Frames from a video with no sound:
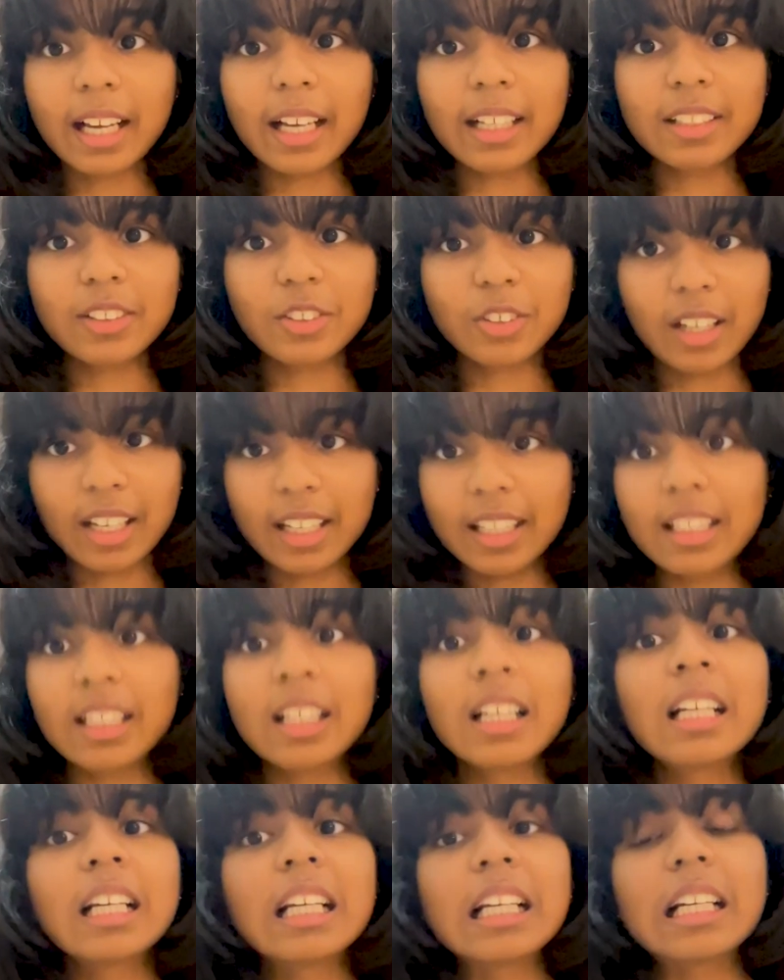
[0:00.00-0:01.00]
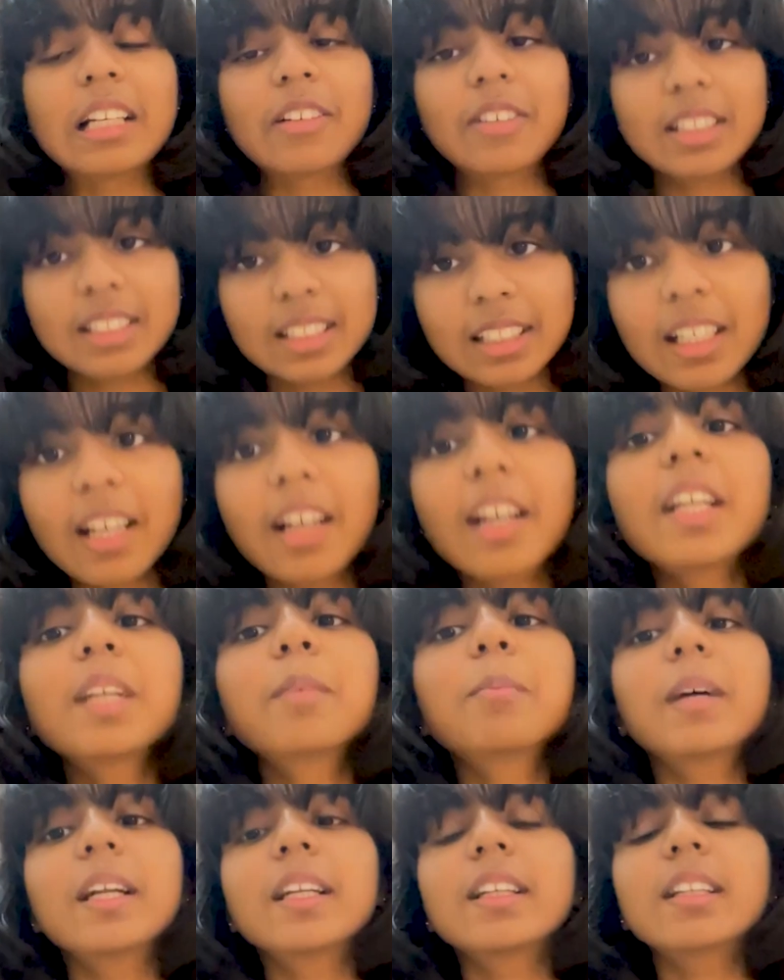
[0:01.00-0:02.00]
I tried resin
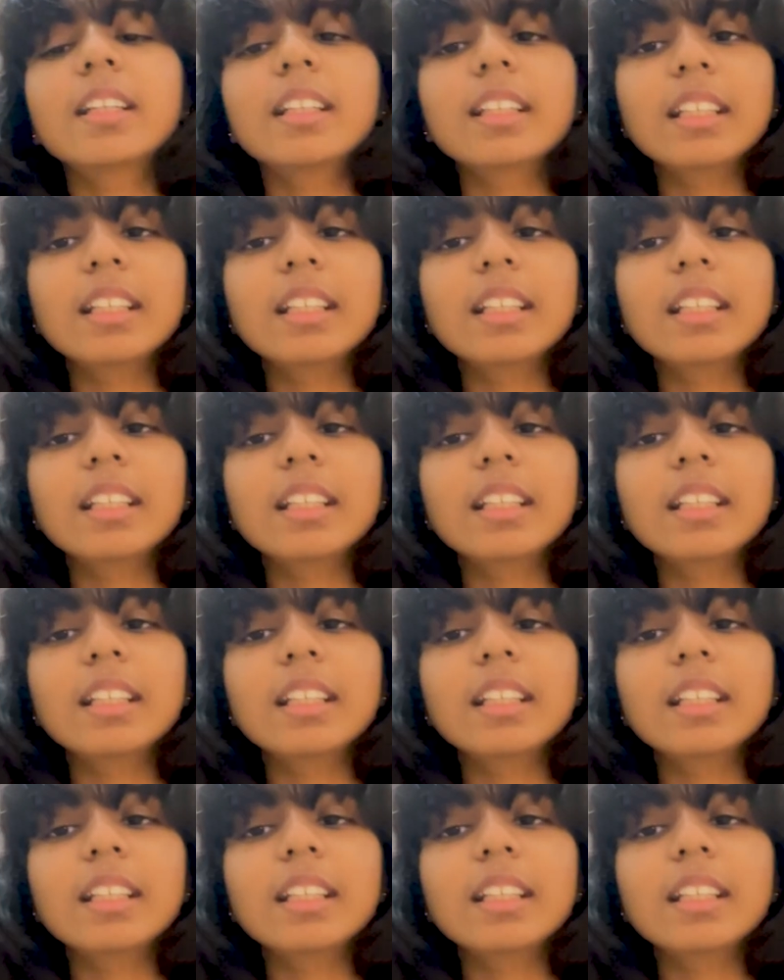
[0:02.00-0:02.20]
art, but